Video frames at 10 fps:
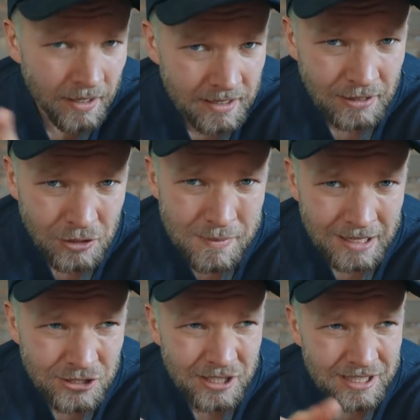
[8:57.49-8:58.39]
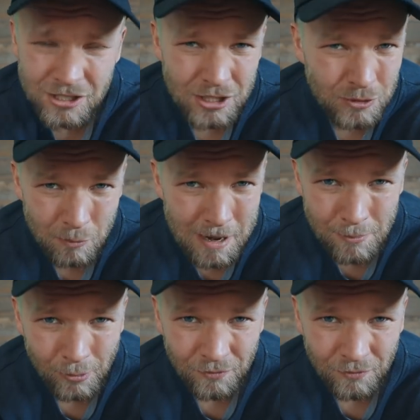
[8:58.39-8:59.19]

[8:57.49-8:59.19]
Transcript: Not to mention, it's just way more